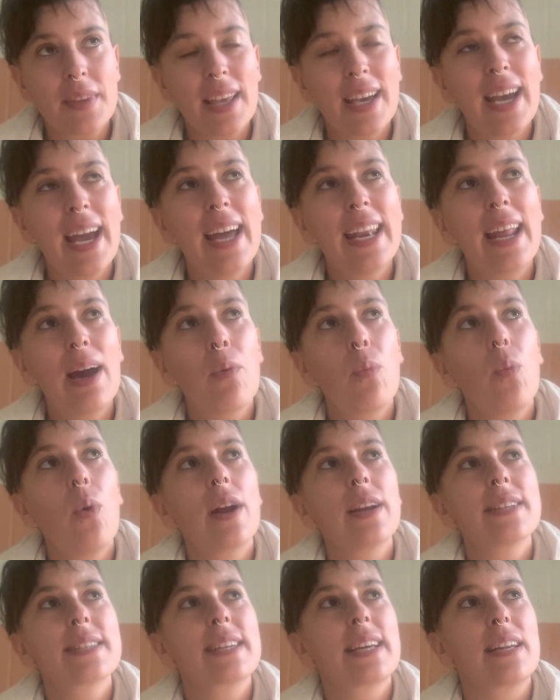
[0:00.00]
and
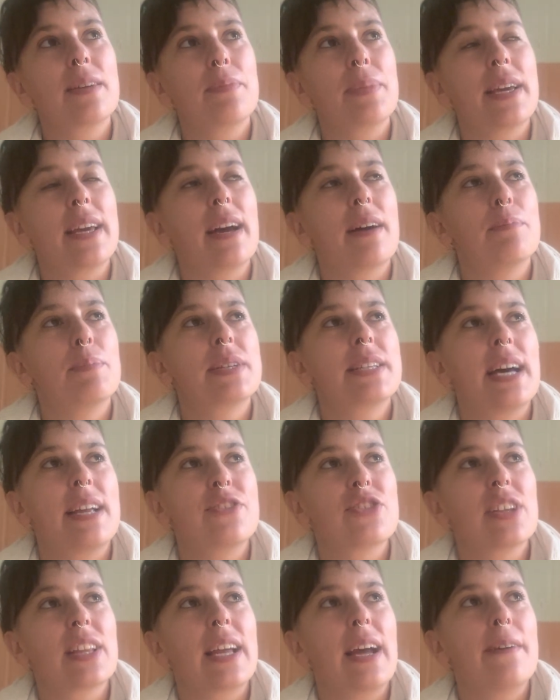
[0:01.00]
what is going to be
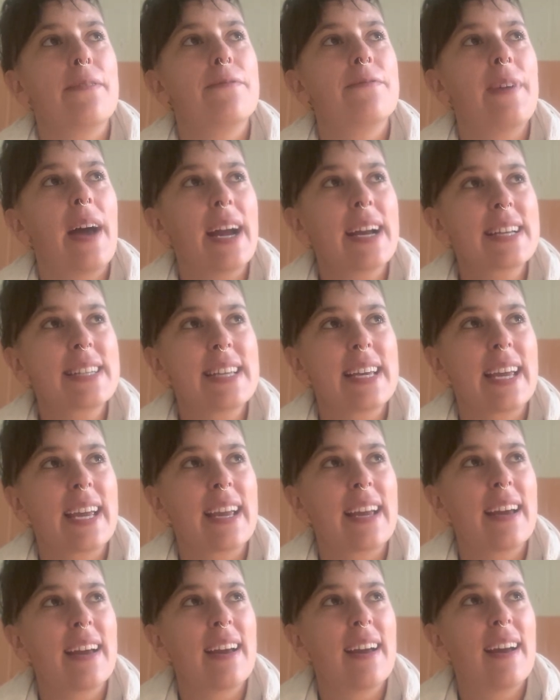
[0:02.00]
potentially
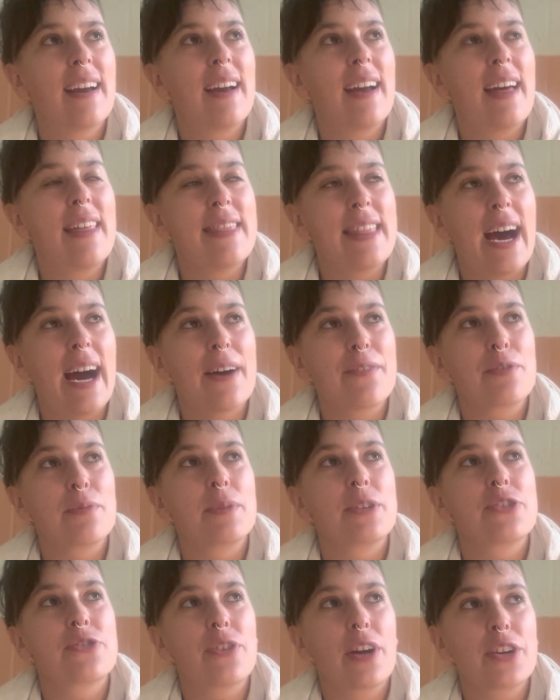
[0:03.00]
affecting that from
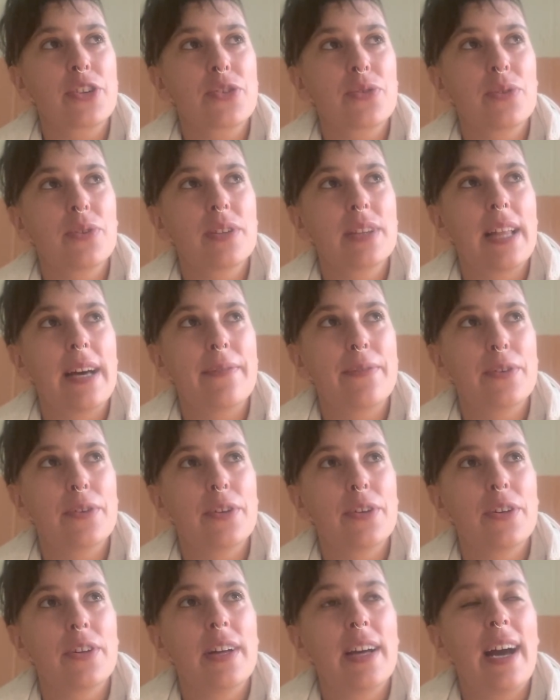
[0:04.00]
a structural
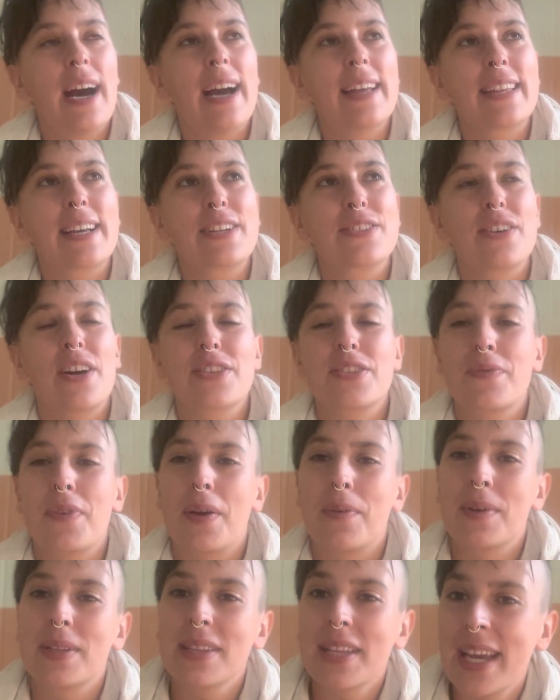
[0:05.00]
level. I think it's also very
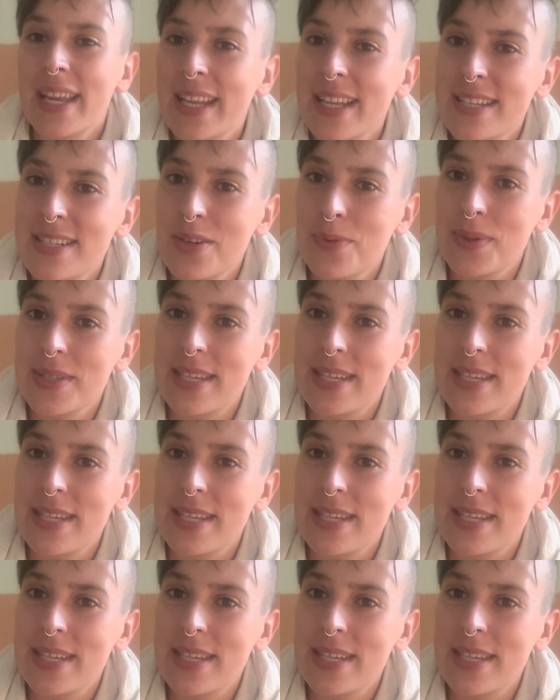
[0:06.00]
related to what's